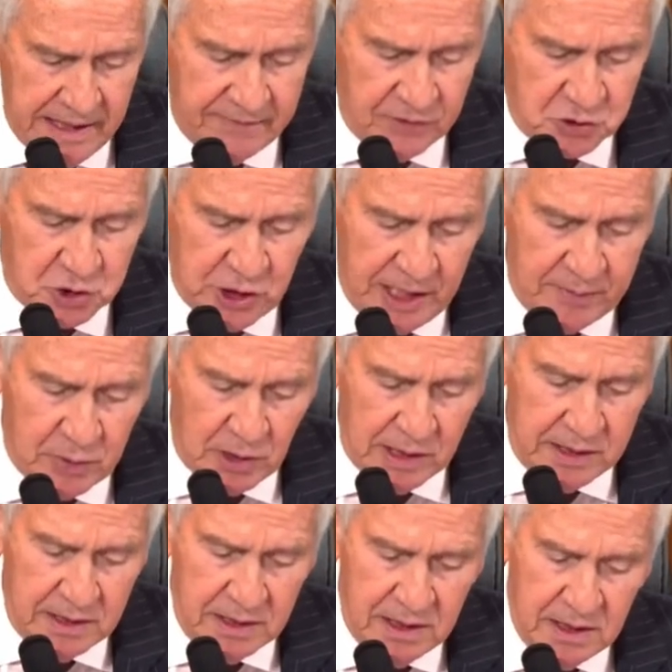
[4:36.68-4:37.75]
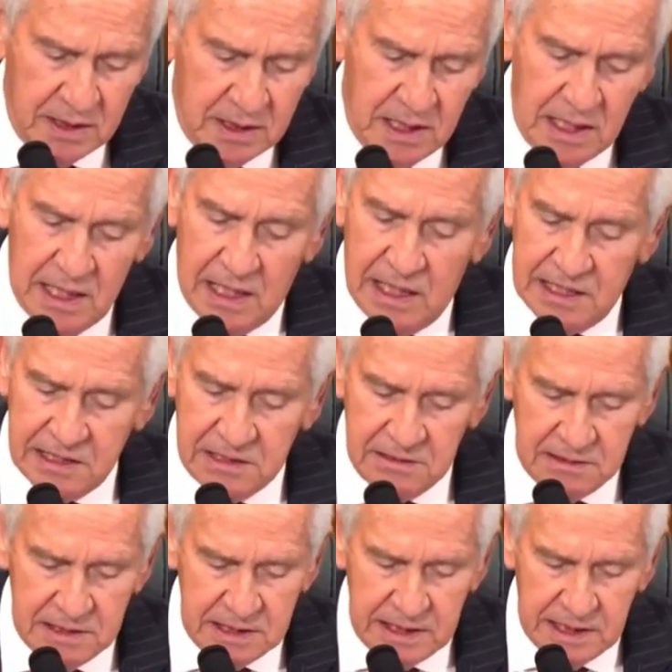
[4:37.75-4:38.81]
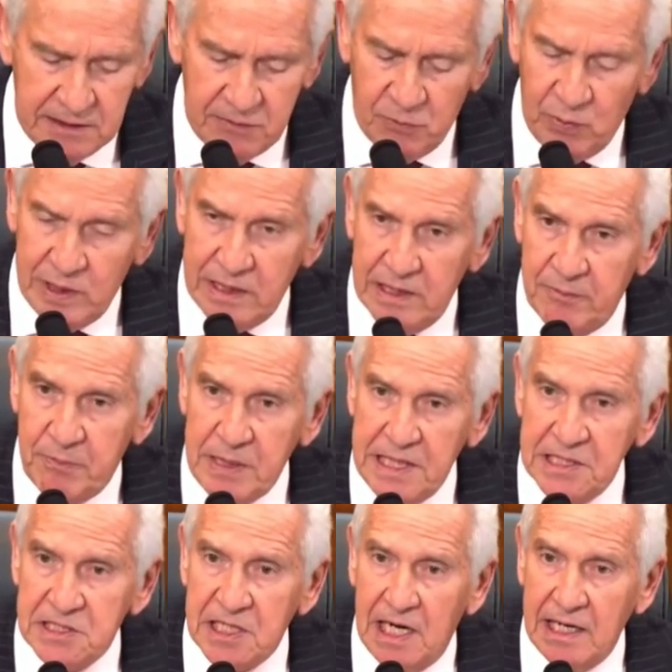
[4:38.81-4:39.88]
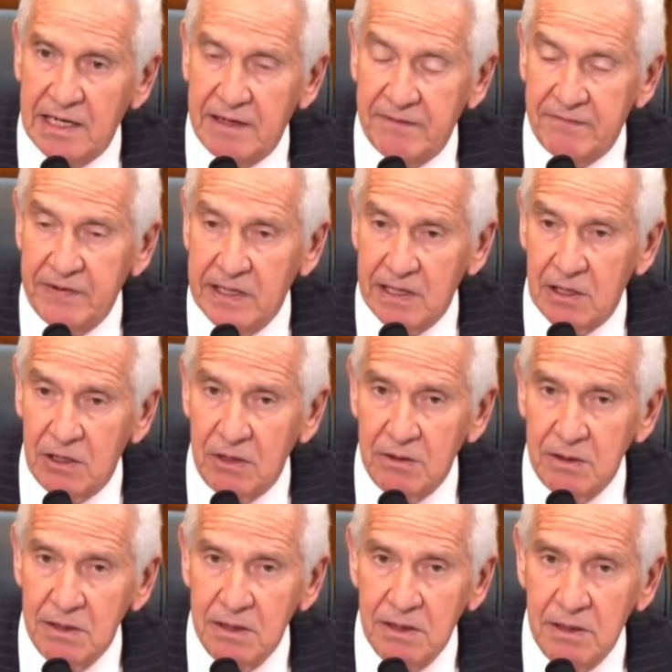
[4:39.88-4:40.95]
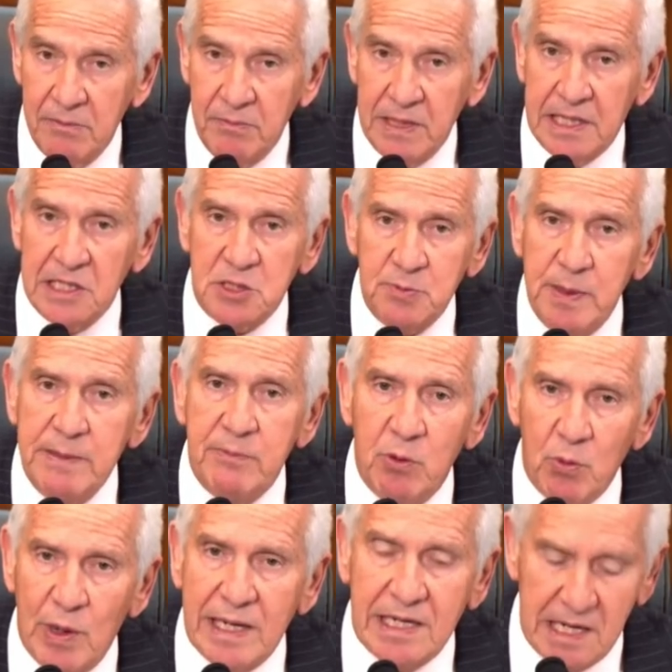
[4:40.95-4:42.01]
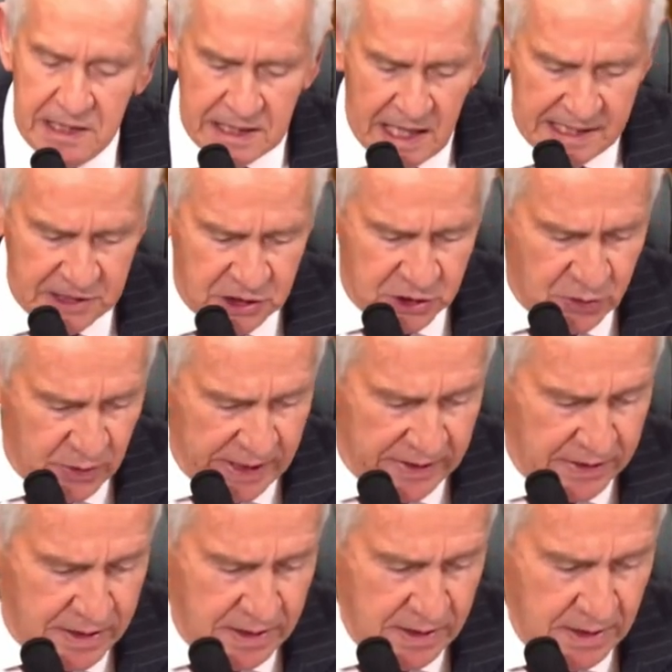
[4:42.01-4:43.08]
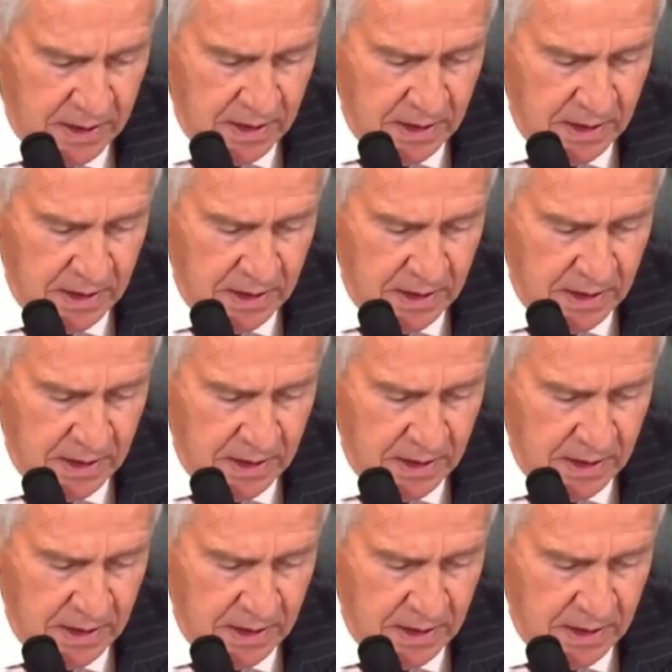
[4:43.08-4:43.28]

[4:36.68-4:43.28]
Neville Chamberlain went and appeased Adolf Hitler, because people recognize strength.